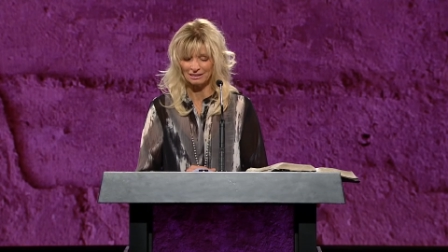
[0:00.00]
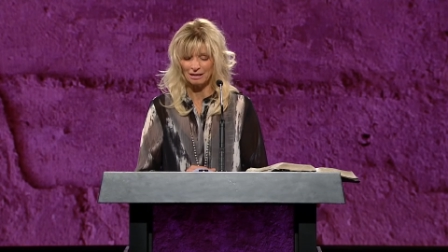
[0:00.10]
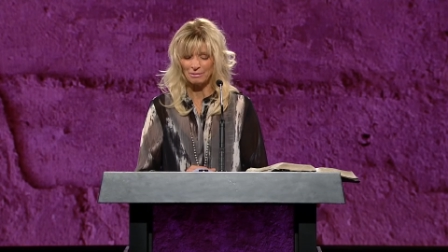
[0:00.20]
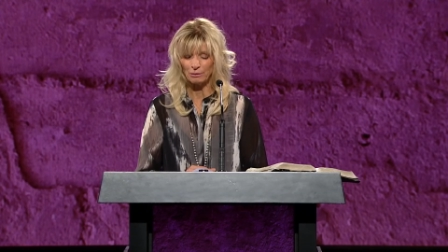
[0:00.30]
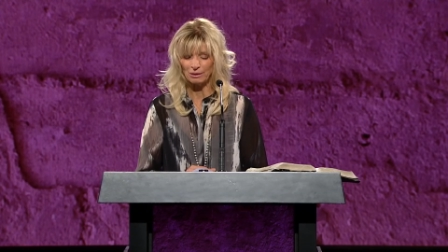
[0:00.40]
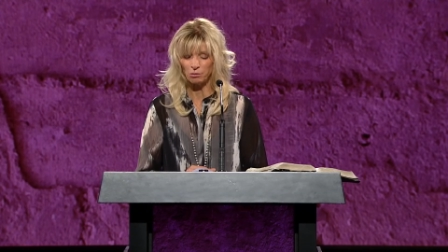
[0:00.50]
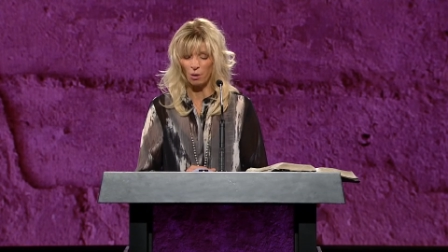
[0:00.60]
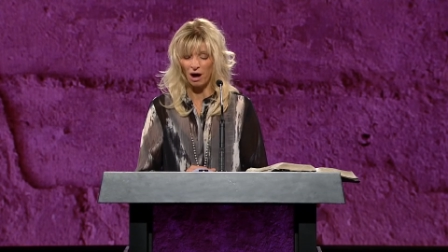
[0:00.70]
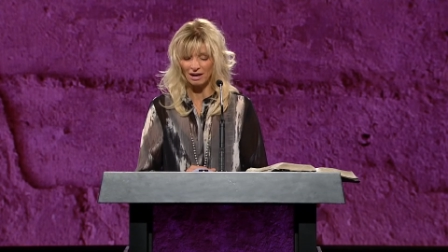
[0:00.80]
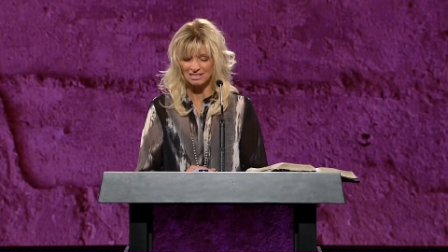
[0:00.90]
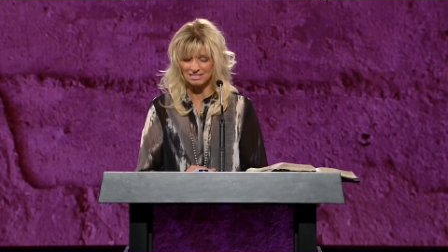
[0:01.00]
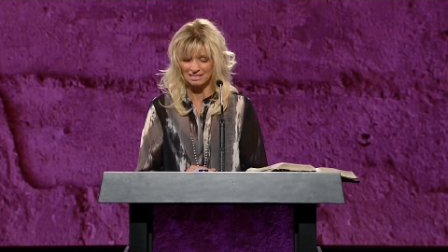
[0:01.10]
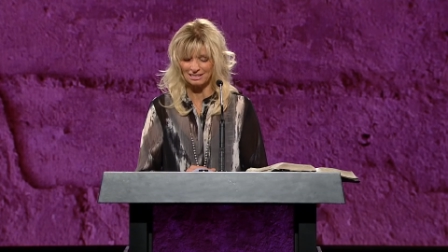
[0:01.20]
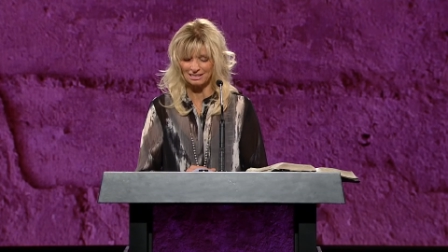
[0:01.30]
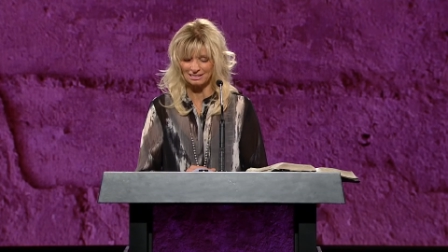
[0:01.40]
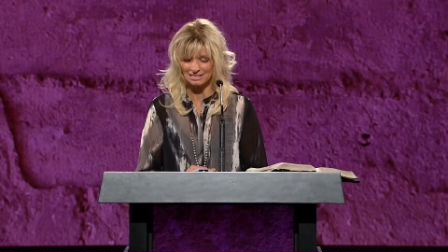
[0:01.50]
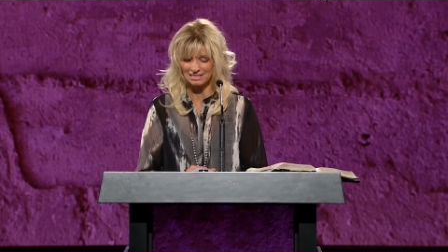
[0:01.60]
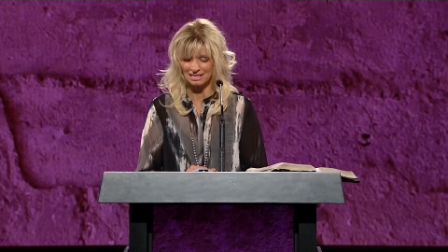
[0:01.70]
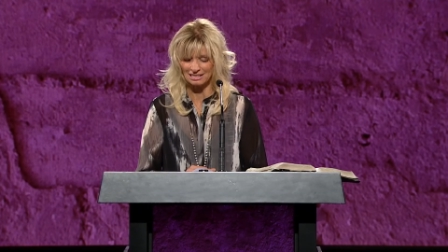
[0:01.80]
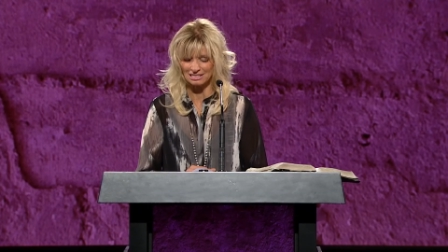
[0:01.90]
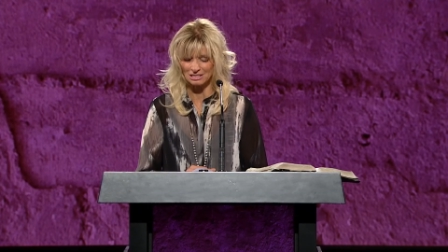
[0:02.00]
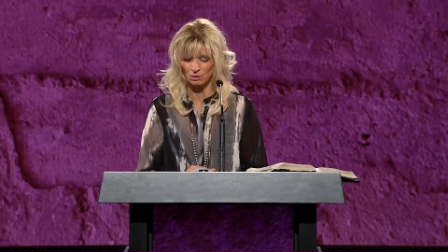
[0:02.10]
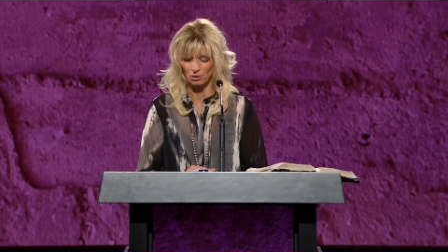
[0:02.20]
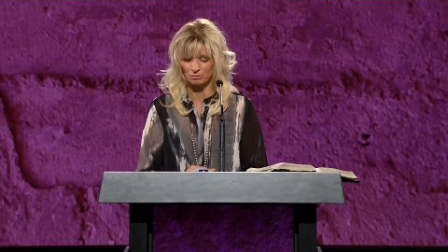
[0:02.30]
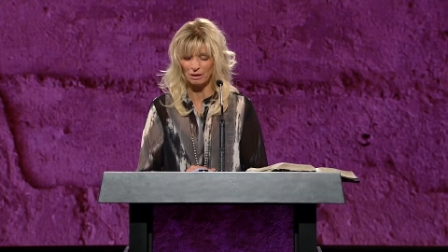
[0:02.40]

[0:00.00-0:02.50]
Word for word: May we walk as the king's kids, Lord.